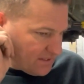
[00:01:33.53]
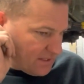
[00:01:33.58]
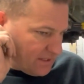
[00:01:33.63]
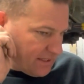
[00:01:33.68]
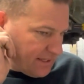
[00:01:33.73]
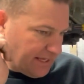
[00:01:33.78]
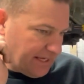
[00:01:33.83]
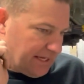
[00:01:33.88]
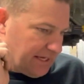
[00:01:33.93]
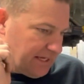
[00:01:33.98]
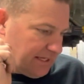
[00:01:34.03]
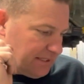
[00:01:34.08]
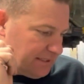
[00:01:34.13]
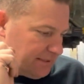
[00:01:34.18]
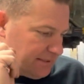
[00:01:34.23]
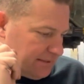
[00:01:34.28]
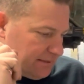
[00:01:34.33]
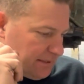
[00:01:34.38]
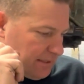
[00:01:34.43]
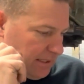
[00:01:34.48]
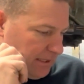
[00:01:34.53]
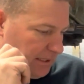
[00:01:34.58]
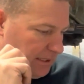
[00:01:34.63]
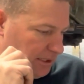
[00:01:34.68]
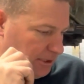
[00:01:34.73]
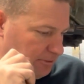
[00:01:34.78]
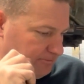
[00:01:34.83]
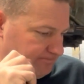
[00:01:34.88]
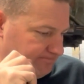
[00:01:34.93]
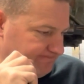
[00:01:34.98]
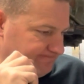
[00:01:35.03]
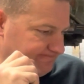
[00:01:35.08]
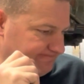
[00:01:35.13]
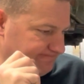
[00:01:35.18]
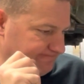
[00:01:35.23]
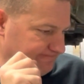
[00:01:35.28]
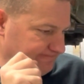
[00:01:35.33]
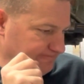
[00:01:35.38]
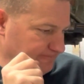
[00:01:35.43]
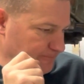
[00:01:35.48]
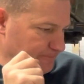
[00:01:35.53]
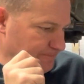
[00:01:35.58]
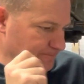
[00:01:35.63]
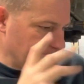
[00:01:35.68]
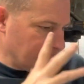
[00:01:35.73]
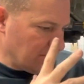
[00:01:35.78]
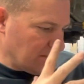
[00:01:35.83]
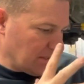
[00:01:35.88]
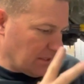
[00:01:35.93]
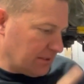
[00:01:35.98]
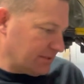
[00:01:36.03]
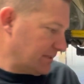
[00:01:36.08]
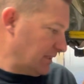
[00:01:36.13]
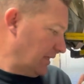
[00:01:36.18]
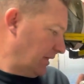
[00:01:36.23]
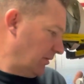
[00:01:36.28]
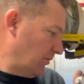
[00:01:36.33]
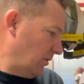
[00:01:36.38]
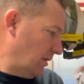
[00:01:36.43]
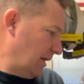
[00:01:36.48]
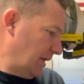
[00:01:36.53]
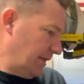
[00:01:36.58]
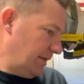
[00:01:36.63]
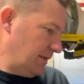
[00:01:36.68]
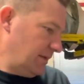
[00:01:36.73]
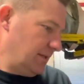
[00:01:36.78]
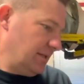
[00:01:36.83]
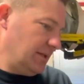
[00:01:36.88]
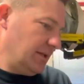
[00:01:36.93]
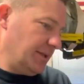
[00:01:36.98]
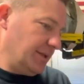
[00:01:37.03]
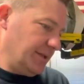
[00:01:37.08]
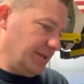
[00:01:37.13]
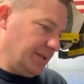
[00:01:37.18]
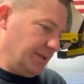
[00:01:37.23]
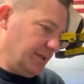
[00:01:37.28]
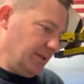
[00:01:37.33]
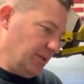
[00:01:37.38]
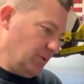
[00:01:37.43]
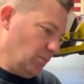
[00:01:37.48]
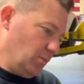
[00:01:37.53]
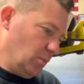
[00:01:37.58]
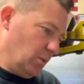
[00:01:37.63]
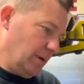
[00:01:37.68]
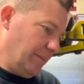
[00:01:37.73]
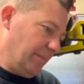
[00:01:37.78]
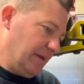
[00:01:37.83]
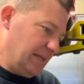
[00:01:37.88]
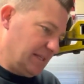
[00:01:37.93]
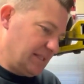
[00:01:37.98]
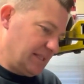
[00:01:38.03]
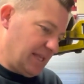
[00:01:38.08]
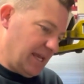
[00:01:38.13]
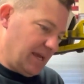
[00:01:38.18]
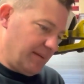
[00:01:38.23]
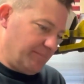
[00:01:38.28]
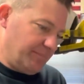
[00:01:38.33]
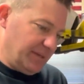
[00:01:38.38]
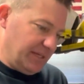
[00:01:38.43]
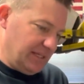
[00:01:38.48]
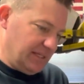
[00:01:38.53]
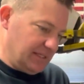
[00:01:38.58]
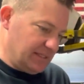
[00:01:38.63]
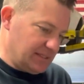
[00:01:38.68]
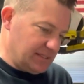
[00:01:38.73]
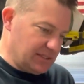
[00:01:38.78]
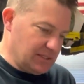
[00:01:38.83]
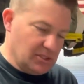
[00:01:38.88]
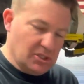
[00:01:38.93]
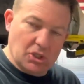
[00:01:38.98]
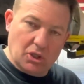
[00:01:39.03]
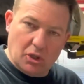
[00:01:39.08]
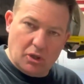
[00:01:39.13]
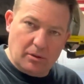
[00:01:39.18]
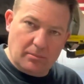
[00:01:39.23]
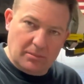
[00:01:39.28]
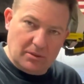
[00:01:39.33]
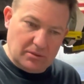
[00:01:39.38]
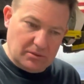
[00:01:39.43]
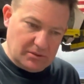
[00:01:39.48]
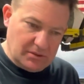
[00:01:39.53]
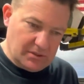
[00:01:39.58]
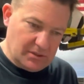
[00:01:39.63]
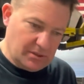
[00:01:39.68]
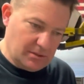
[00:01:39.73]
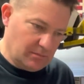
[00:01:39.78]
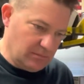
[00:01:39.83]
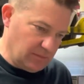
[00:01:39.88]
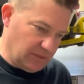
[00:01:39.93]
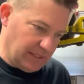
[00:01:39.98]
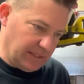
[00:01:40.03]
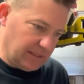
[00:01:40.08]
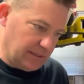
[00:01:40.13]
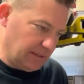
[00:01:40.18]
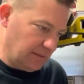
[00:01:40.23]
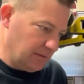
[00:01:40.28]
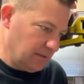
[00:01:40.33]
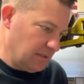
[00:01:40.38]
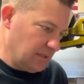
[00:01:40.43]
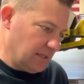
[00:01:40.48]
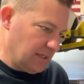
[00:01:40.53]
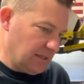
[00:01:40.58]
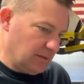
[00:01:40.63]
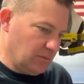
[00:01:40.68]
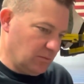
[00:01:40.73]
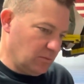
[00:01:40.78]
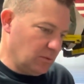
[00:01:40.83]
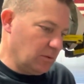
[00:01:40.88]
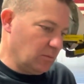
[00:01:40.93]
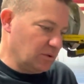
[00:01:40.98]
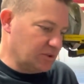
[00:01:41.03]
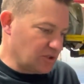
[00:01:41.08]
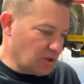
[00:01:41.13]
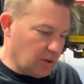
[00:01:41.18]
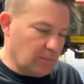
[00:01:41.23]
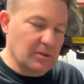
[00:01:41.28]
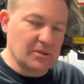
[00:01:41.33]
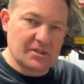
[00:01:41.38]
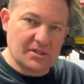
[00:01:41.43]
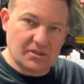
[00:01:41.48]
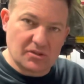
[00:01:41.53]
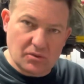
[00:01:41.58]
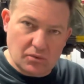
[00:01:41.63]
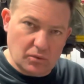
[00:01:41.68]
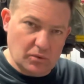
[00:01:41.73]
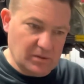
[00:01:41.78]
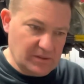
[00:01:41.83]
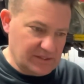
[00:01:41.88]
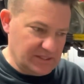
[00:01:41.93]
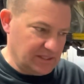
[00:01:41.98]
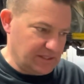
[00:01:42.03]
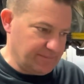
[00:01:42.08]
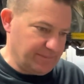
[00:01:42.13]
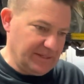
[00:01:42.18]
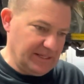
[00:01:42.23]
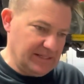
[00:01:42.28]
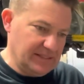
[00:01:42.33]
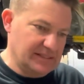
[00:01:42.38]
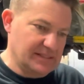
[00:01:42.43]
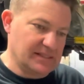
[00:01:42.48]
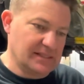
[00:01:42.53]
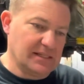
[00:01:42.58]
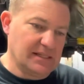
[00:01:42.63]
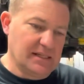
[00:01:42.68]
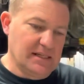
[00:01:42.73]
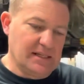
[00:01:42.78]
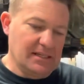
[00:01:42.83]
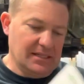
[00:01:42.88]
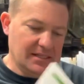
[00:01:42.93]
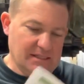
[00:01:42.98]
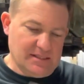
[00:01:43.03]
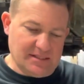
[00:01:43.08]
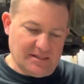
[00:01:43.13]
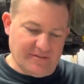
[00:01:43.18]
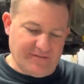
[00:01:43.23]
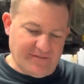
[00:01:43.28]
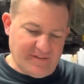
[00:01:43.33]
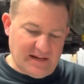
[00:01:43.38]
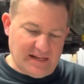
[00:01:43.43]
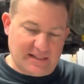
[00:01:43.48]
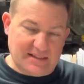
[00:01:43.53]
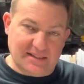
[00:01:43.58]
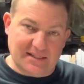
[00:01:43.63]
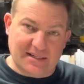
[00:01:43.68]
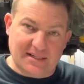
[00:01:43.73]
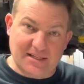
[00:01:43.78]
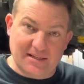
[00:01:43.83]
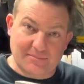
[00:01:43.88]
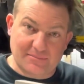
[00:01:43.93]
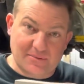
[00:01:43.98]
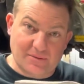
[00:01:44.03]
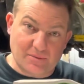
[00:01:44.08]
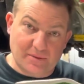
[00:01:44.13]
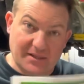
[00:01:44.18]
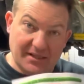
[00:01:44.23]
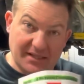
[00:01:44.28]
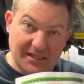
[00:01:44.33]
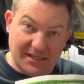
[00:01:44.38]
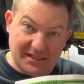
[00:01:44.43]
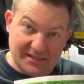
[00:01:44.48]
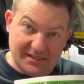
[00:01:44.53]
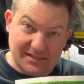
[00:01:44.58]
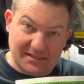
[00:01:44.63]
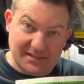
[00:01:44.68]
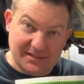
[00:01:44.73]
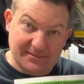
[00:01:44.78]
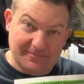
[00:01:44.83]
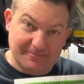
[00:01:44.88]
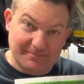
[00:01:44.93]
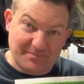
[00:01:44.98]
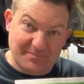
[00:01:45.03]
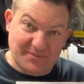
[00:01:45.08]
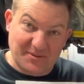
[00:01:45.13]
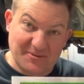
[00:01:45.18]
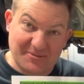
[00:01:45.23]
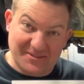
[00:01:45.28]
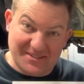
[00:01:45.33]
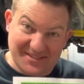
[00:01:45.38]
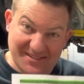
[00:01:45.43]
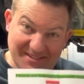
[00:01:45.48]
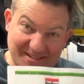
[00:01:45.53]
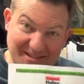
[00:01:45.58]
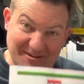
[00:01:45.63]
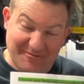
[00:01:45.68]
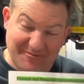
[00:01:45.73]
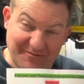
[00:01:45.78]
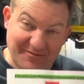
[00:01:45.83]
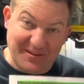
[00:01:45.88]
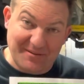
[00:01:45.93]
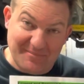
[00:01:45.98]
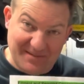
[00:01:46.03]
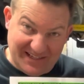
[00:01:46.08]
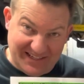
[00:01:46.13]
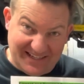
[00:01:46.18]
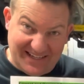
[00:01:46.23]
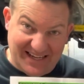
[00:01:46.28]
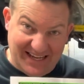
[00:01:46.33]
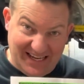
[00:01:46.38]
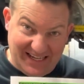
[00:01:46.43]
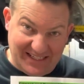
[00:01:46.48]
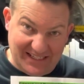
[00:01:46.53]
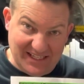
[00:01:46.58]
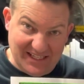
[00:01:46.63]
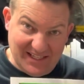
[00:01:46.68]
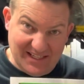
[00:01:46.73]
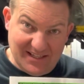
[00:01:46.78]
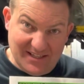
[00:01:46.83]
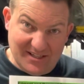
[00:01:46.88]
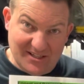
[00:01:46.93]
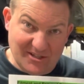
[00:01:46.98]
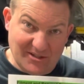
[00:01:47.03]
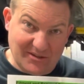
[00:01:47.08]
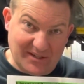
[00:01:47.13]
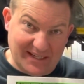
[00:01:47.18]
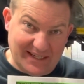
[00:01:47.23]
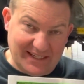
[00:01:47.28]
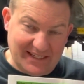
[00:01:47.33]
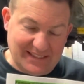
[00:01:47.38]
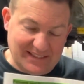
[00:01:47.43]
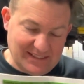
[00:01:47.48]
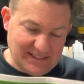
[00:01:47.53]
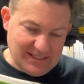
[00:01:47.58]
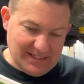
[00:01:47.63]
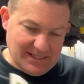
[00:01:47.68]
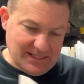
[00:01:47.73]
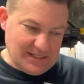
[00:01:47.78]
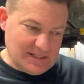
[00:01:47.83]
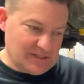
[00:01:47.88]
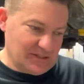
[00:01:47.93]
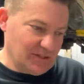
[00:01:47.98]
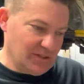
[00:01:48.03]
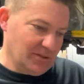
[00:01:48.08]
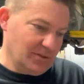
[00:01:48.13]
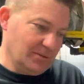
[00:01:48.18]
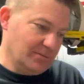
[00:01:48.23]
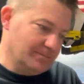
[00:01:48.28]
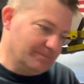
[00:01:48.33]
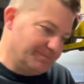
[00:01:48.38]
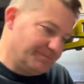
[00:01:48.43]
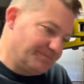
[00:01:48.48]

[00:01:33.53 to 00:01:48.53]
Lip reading: And I'll tell you what makes that piece almost like, what's almost as cool as this piece is the fact that it comes with this, which is their fitment guide, okay? So